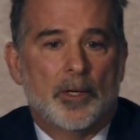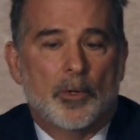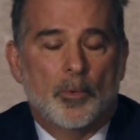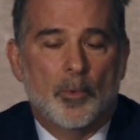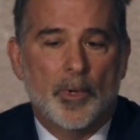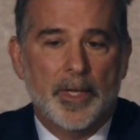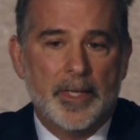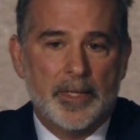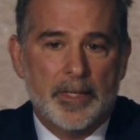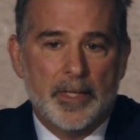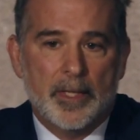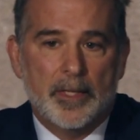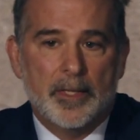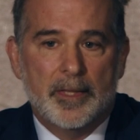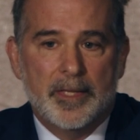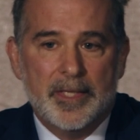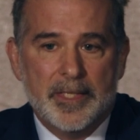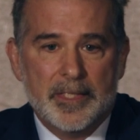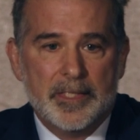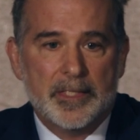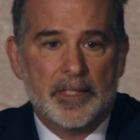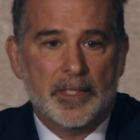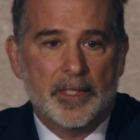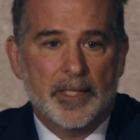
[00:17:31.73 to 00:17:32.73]
When
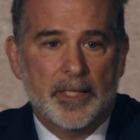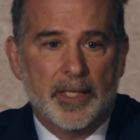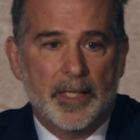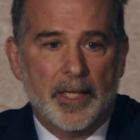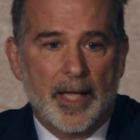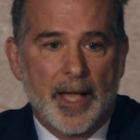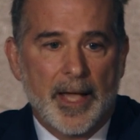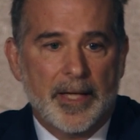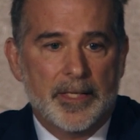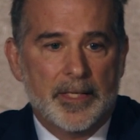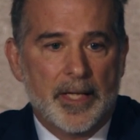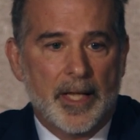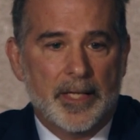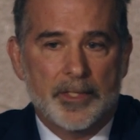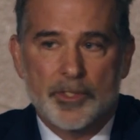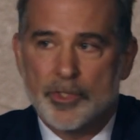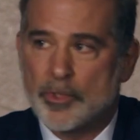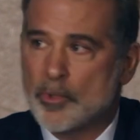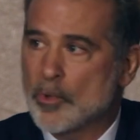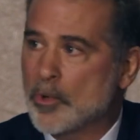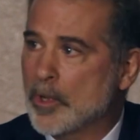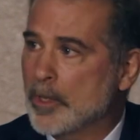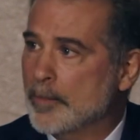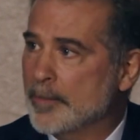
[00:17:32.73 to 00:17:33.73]
this as
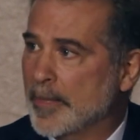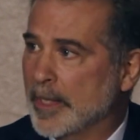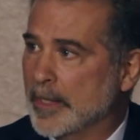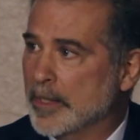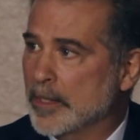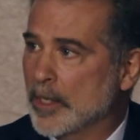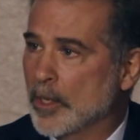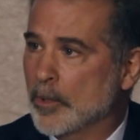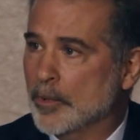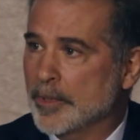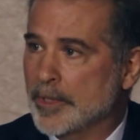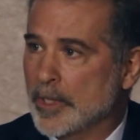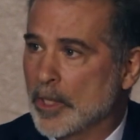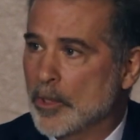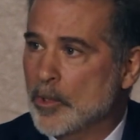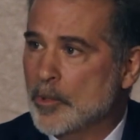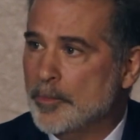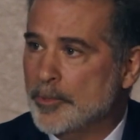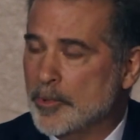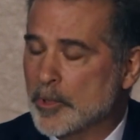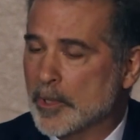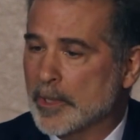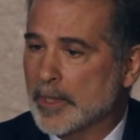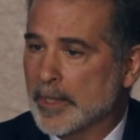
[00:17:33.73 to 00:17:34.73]
you all may know, when the
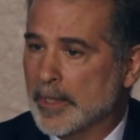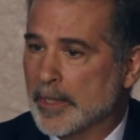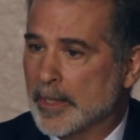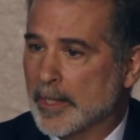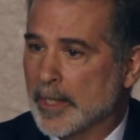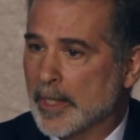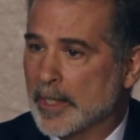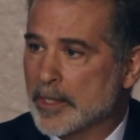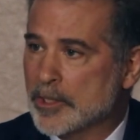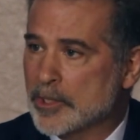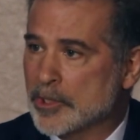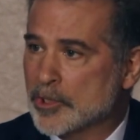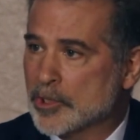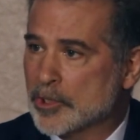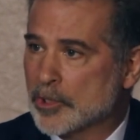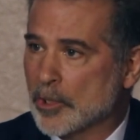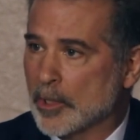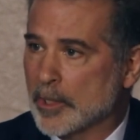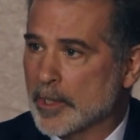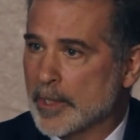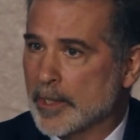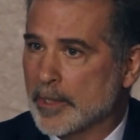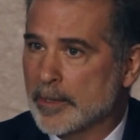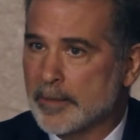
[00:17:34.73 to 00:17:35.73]
opioid litigation
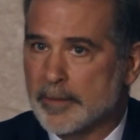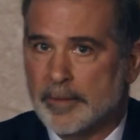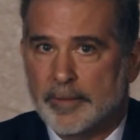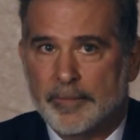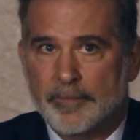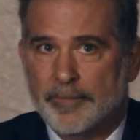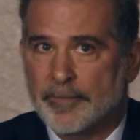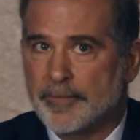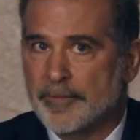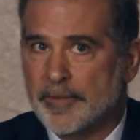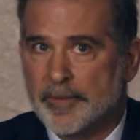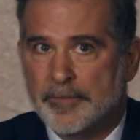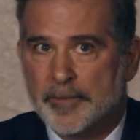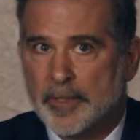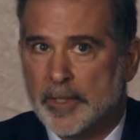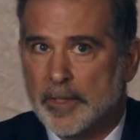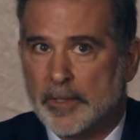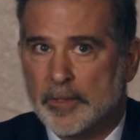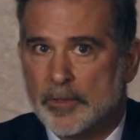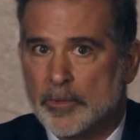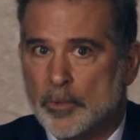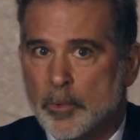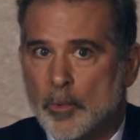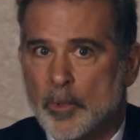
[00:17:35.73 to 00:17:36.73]
started
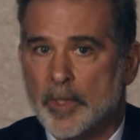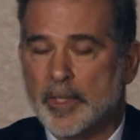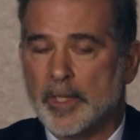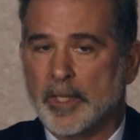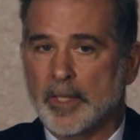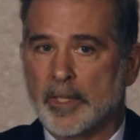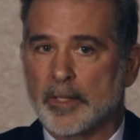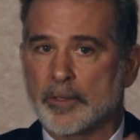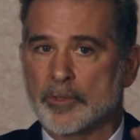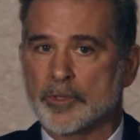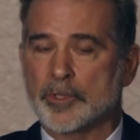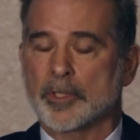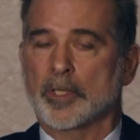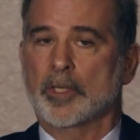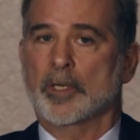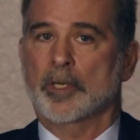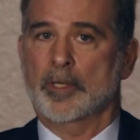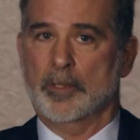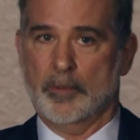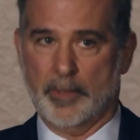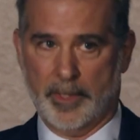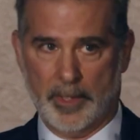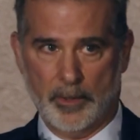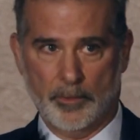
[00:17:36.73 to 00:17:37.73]
15, 20 years
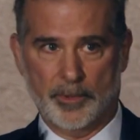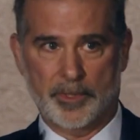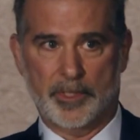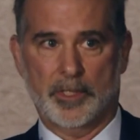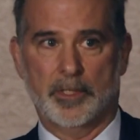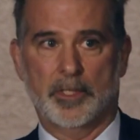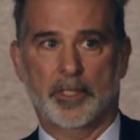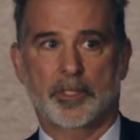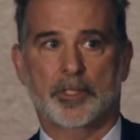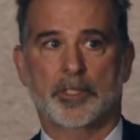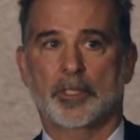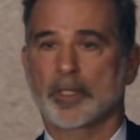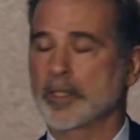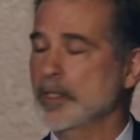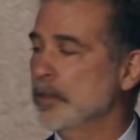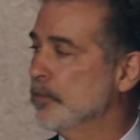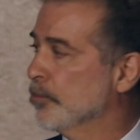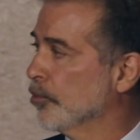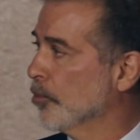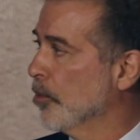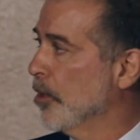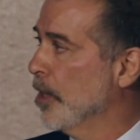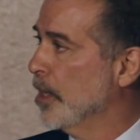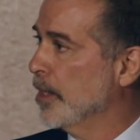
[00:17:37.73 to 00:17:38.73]
ago, it was initially
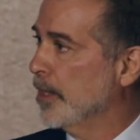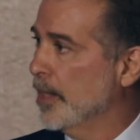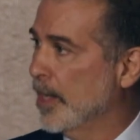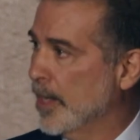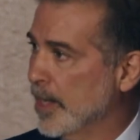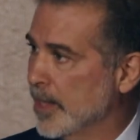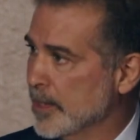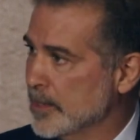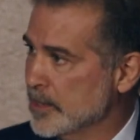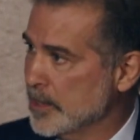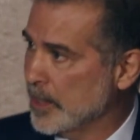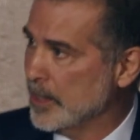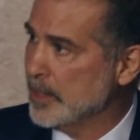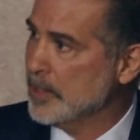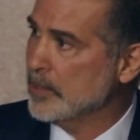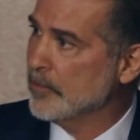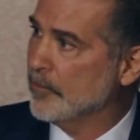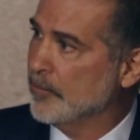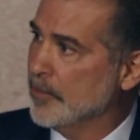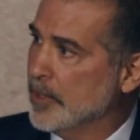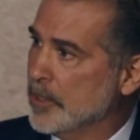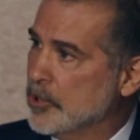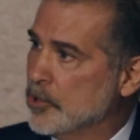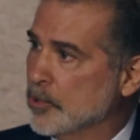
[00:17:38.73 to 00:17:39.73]
brought as
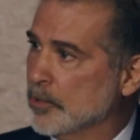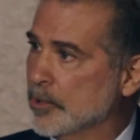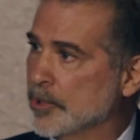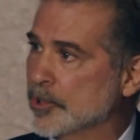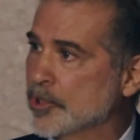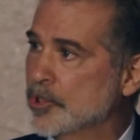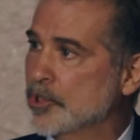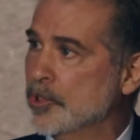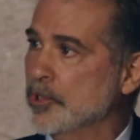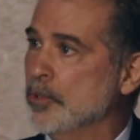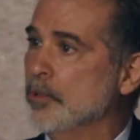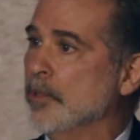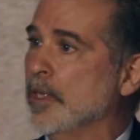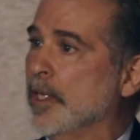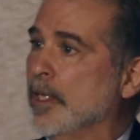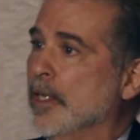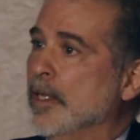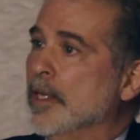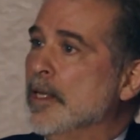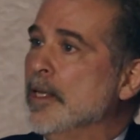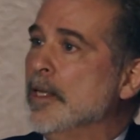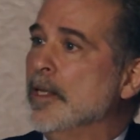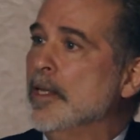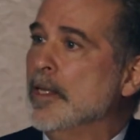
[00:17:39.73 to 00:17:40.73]
individuals
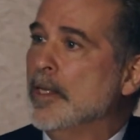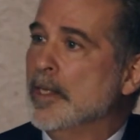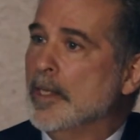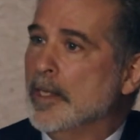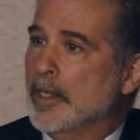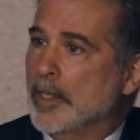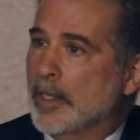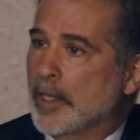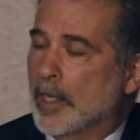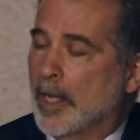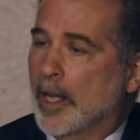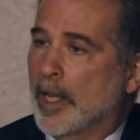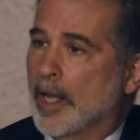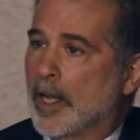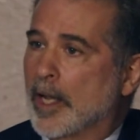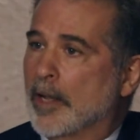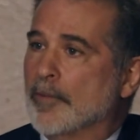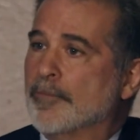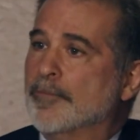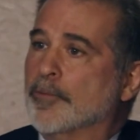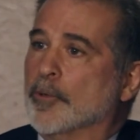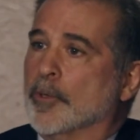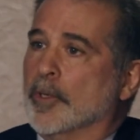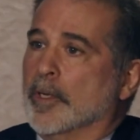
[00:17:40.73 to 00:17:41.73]
suing
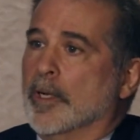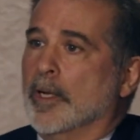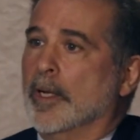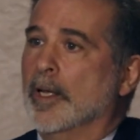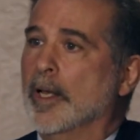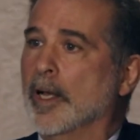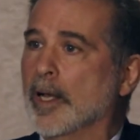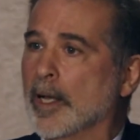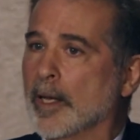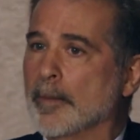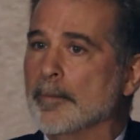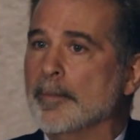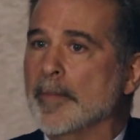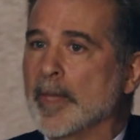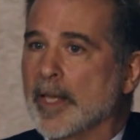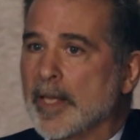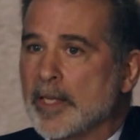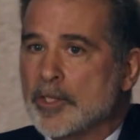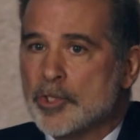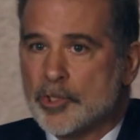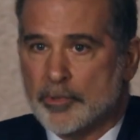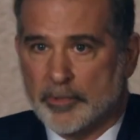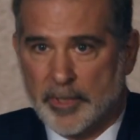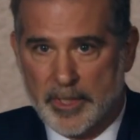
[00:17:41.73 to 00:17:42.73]
for
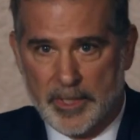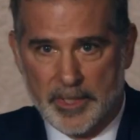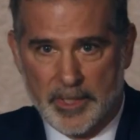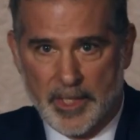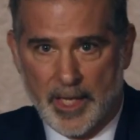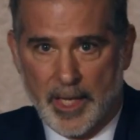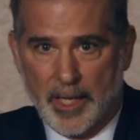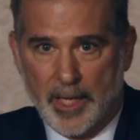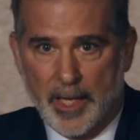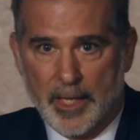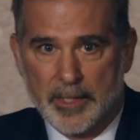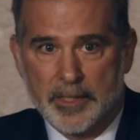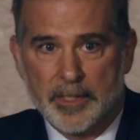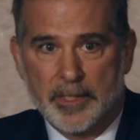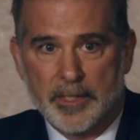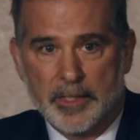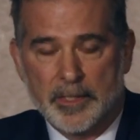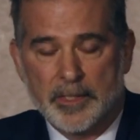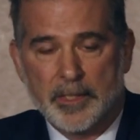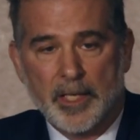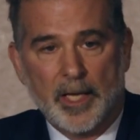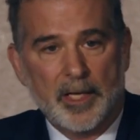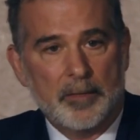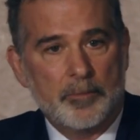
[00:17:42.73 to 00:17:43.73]
injuries they had
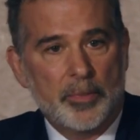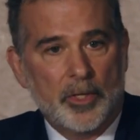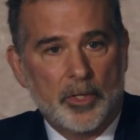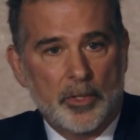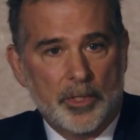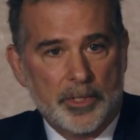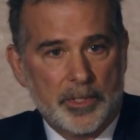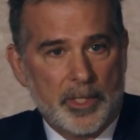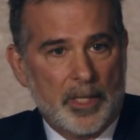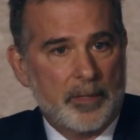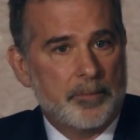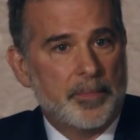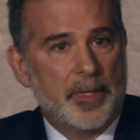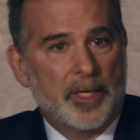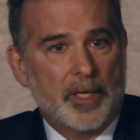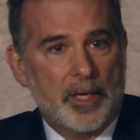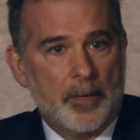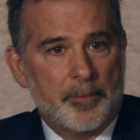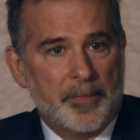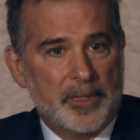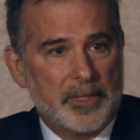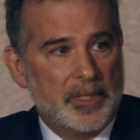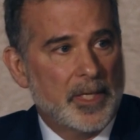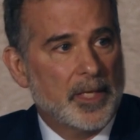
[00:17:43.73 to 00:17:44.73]
sustained because they'd
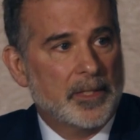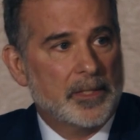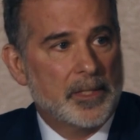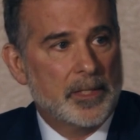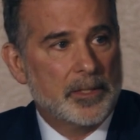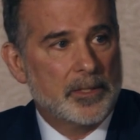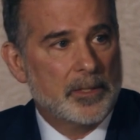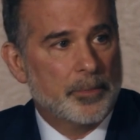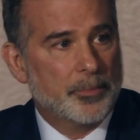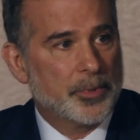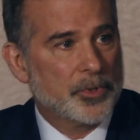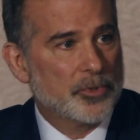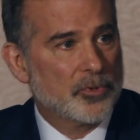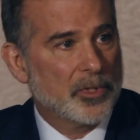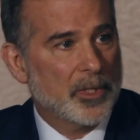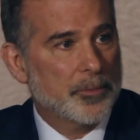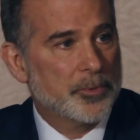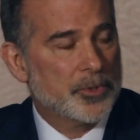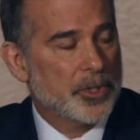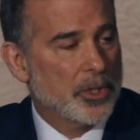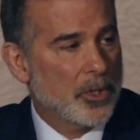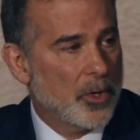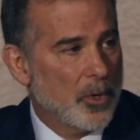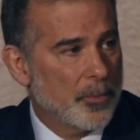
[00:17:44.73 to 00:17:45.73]
become addicted to
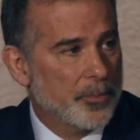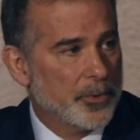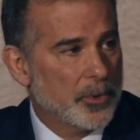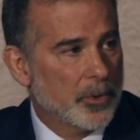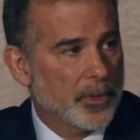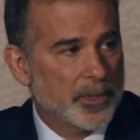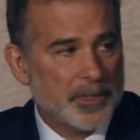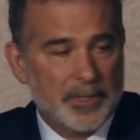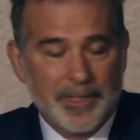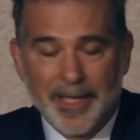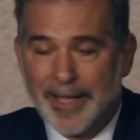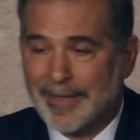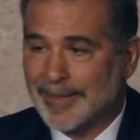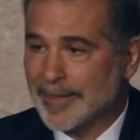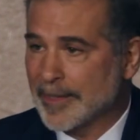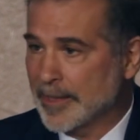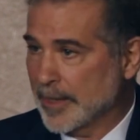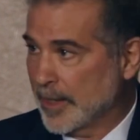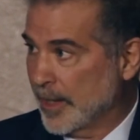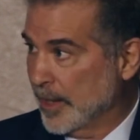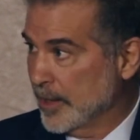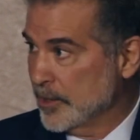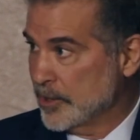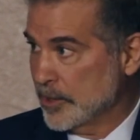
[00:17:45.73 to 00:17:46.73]
prescription opioids. That
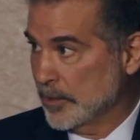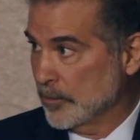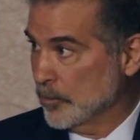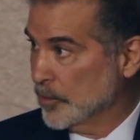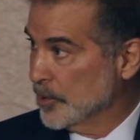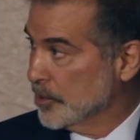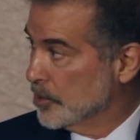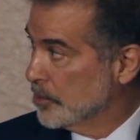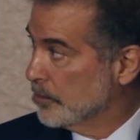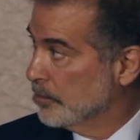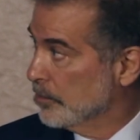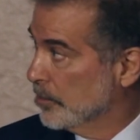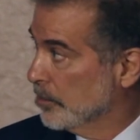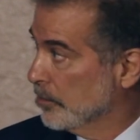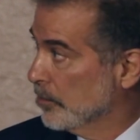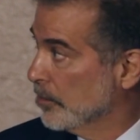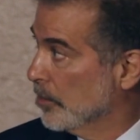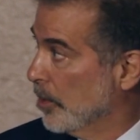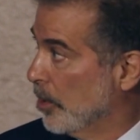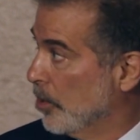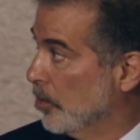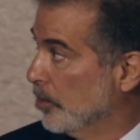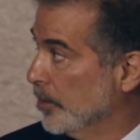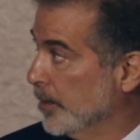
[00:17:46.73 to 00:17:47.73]
litigation was
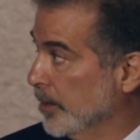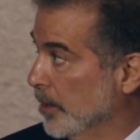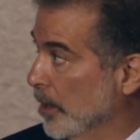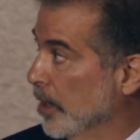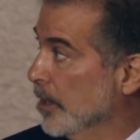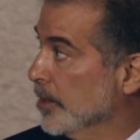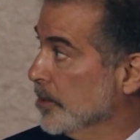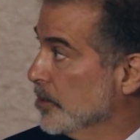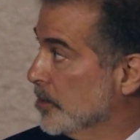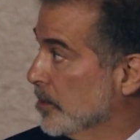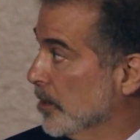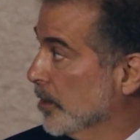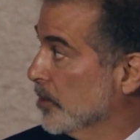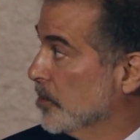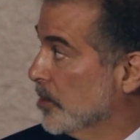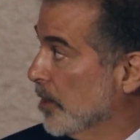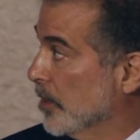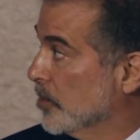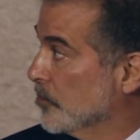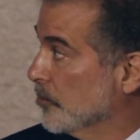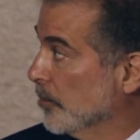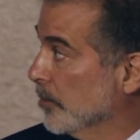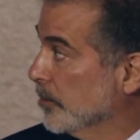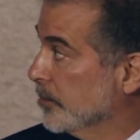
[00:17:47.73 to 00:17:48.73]
wholly
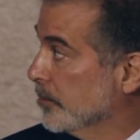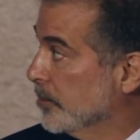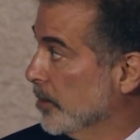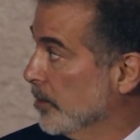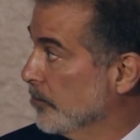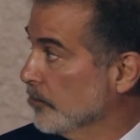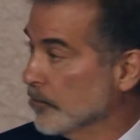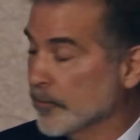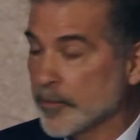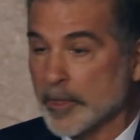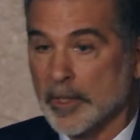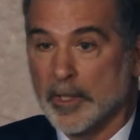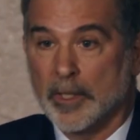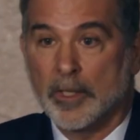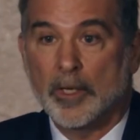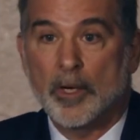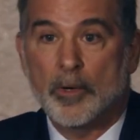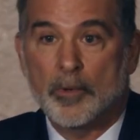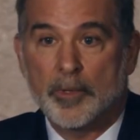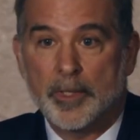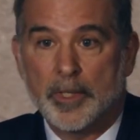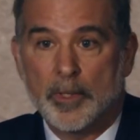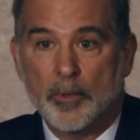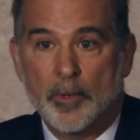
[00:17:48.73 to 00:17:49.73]
unsuccessful. Didn't really
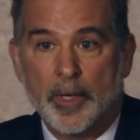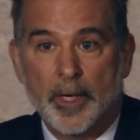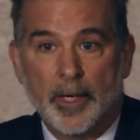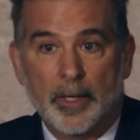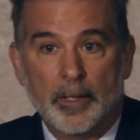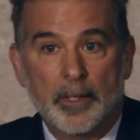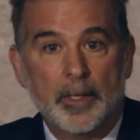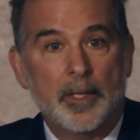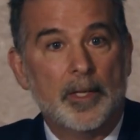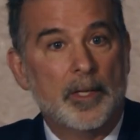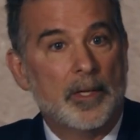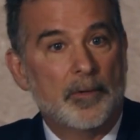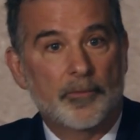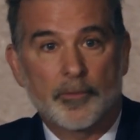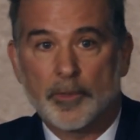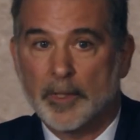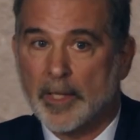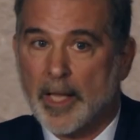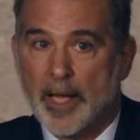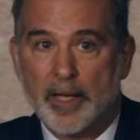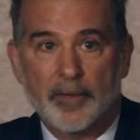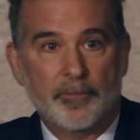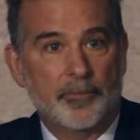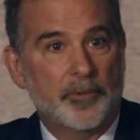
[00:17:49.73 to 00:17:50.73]
go anywhere for a
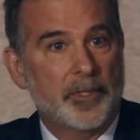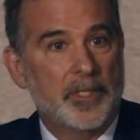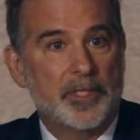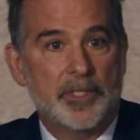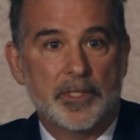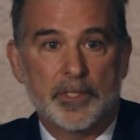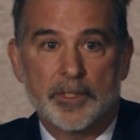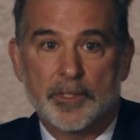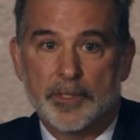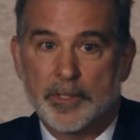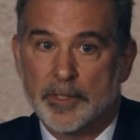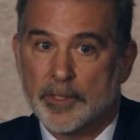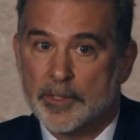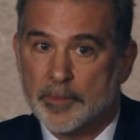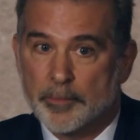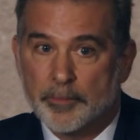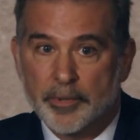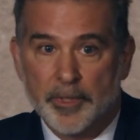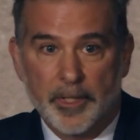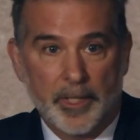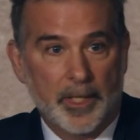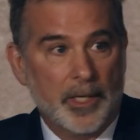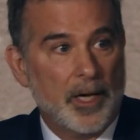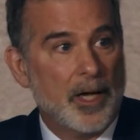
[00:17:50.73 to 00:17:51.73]
lot of reasons. It's a
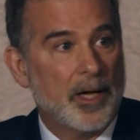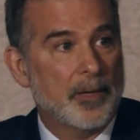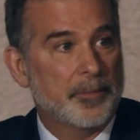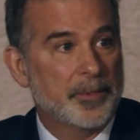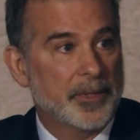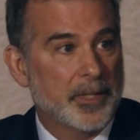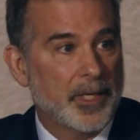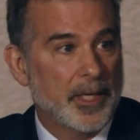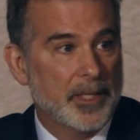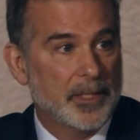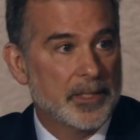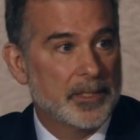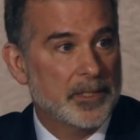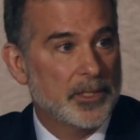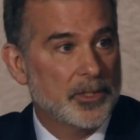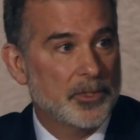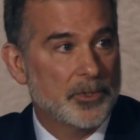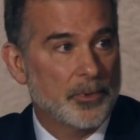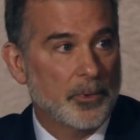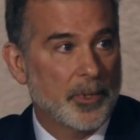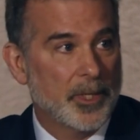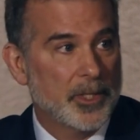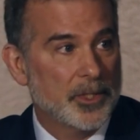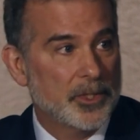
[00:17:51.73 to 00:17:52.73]
pretty complicated
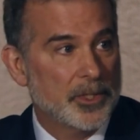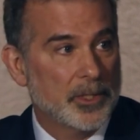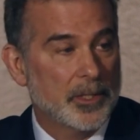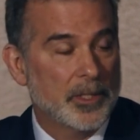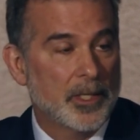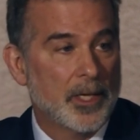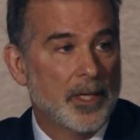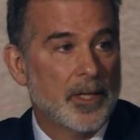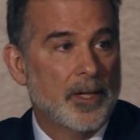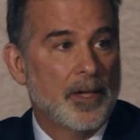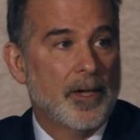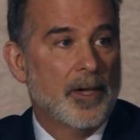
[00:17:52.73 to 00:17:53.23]
situation.